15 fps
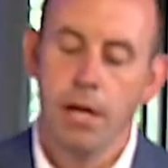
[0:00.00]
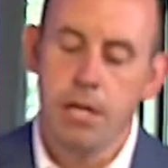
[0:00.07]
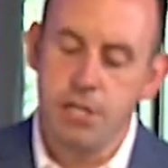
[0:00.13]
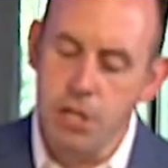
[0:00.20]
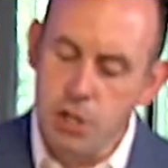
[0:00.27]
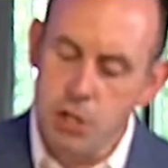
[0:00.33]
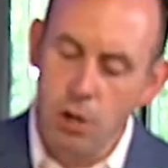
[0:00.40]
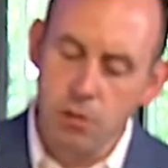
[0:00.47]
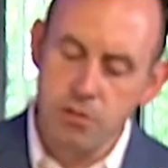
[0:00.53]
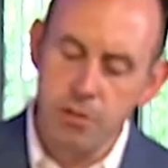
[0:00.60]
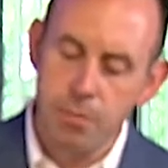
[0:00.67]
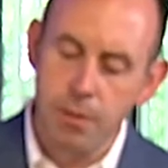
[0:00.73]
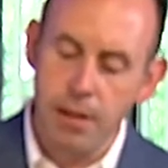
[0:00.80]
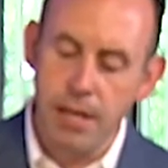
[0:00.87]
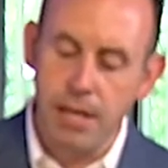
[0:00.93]
You see,
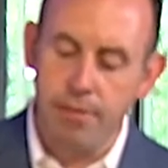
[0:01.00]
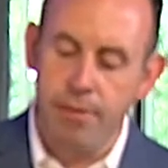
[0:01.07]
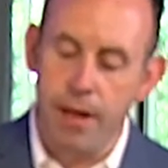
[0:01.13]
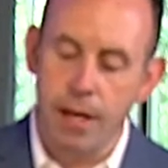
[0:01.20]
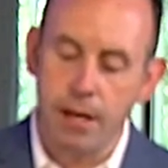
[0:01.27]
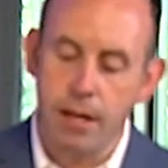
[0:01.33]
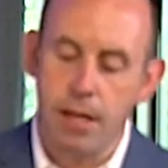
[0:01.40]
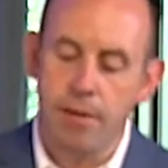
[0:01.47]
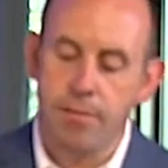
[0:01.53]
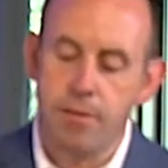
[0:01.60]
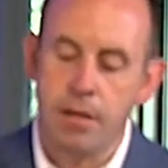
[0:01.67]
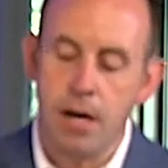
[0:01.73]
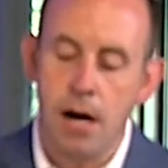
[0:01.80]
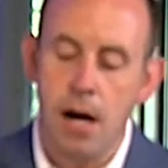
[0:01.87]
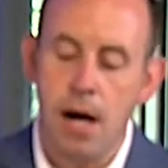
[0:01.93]
Joseph believed that
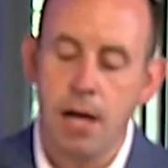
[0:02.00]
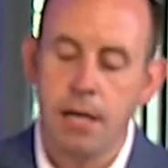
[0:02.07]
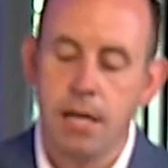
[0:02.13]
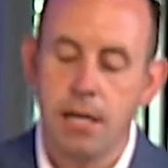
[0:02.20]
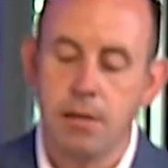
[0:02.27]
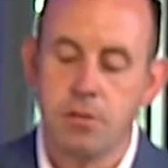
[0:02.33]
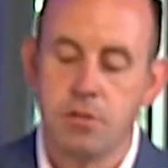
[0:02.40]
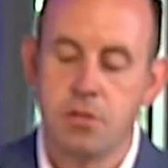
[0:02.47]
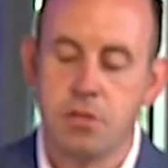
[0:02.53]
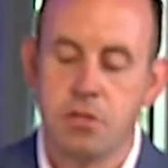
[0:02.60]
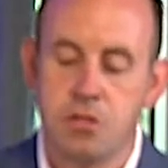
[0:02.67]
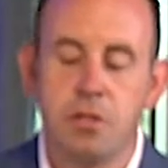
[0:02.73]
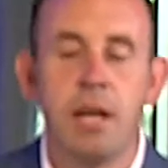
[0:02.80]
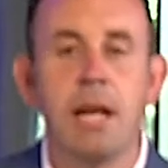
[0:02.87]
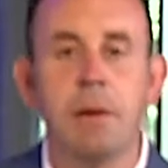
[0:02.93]
if God is
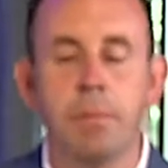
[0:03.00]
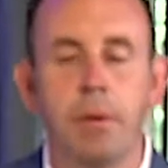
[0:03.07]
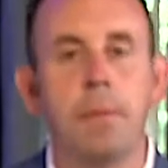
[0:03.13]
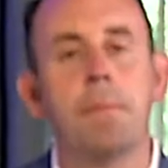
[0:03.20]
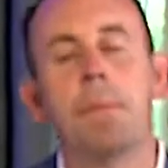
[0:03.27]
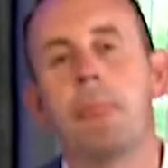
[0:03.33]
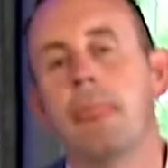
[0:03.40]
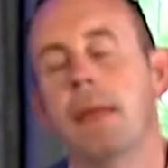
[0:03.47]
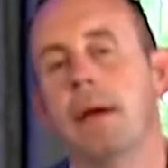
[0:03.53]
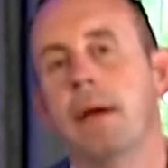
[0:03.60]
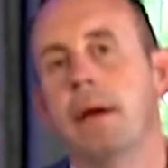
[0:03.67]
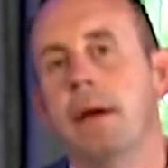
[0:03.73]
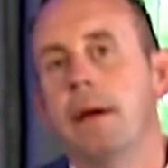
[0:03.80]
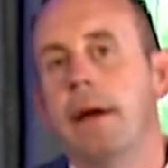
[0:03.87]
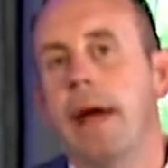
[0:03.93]
stable
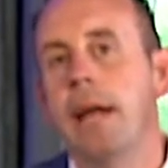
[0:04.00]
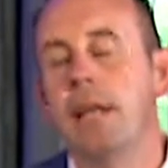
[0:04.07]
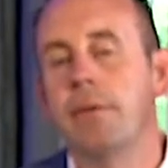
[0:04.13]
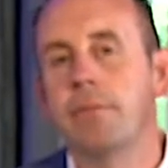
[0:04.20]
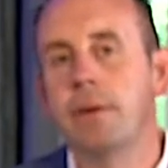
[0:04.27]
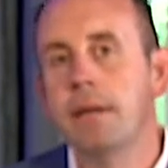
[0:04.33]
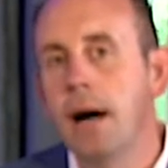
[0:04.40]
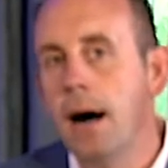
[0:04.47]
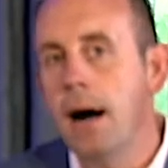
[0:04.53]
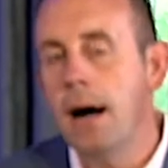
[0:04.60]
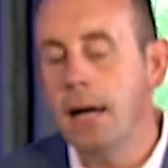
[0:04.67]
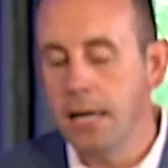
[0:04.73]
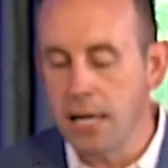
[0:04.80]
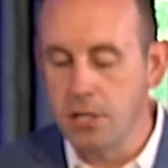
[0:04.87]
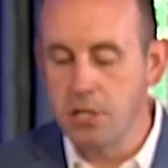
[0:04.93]
and if
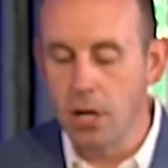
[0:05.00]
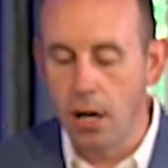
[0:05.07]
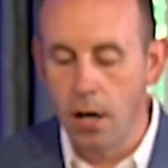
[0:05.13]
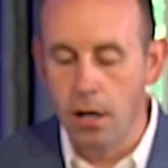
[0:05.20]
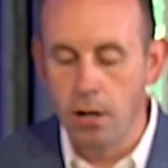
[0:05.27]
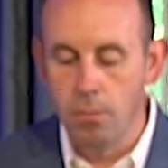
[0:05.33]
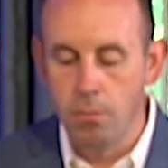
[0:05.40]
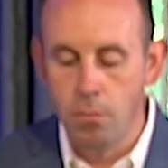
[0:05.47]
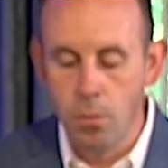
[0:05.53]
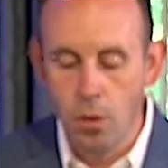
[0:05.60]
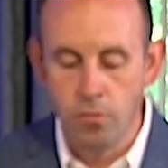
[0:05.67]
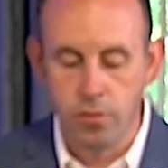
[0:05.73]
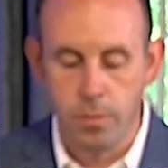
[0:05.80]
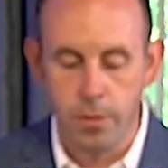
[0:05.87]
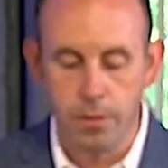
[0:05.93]
God is
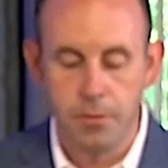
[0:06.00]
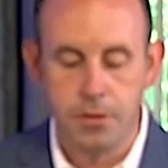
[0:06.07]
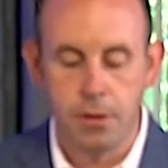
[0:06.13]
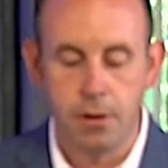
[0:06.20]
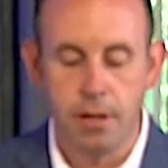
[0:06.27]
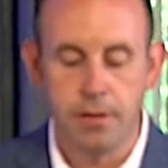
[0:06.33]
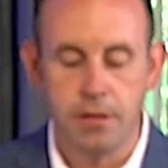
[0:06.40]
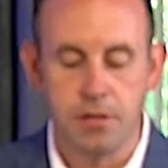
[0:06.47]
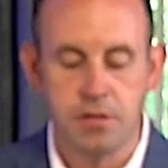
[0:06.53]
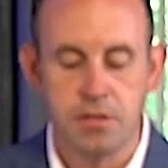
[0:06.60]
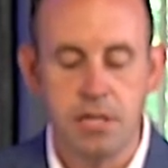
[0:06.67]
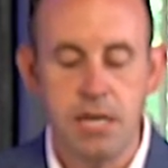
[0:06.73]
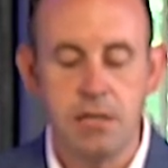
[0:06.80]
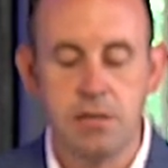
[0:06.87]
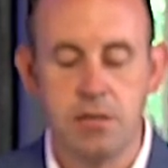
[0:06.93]
unmovable during the
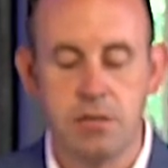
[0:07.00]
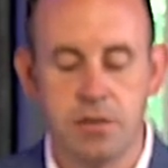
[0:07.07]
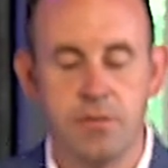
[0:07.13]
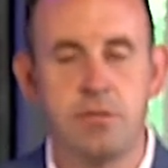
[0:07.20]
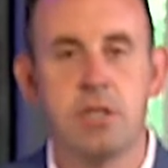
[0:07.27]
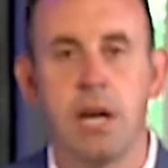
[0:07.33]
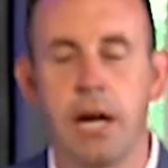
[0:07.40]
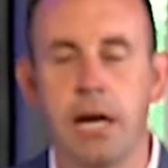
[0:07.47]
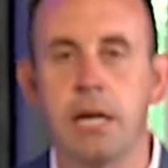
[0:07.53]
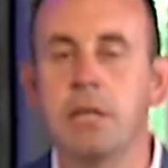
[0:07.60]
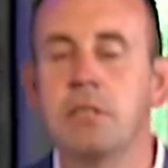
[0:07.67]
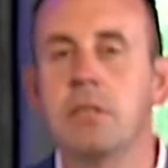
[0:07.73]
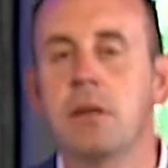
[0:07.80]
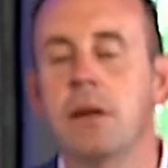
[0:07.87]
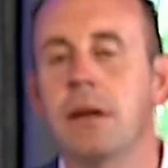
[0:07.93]
seasons of
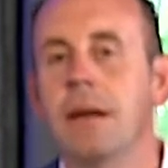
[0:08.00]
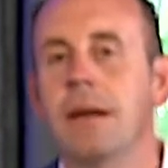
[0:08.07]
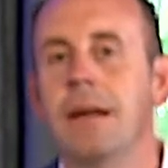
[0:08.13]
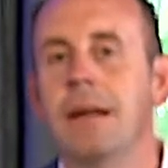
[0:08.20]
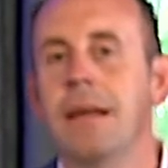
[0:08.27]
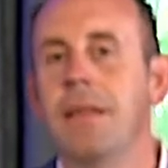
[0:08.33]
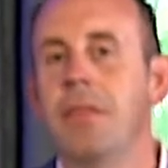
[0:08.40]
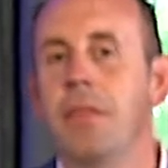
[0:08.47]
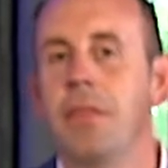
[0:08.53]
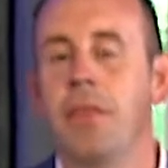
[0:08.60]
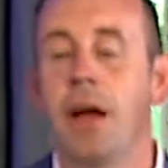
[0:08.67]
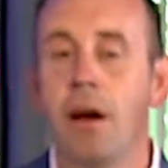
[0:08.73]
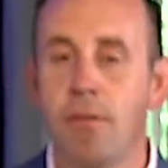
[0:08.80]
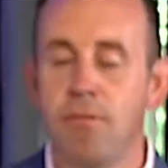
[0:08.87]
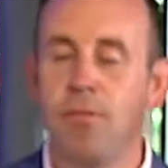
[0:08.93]
change,
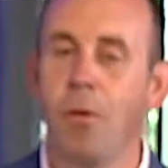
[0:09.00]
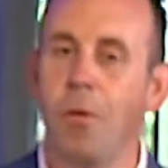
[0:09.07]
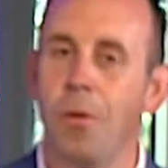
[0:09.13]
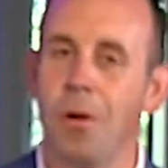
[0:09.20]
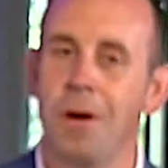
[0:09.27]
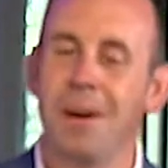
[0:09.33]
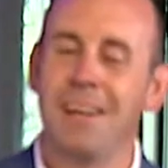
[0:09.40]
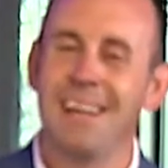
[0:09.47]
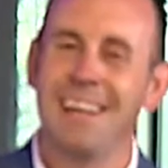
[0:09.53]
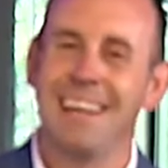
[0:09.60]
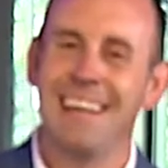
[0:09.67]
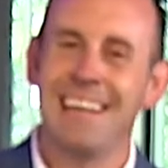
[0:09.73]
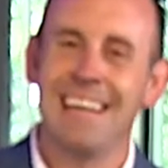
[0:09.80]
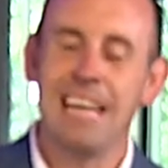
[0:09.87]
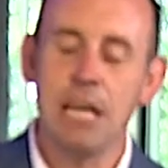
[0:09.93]
therefore,
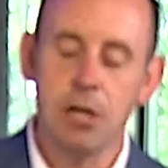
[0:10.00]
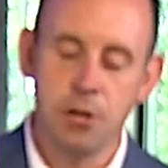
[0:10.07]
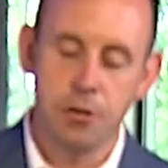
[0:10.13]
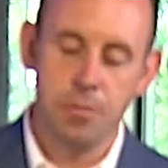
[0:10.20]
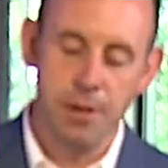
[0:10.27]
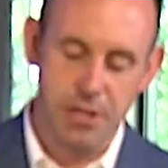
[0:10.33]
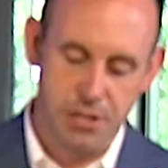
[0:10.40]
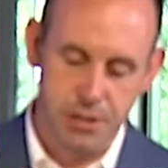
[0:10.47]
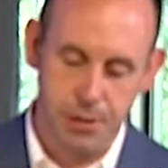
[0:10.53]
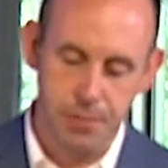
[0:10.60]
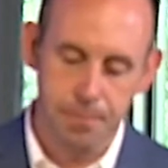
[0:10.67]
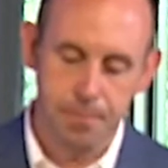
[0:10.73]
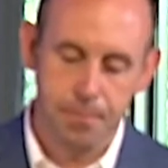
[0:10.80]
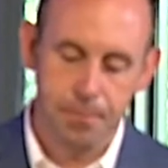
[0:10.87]
he could be too.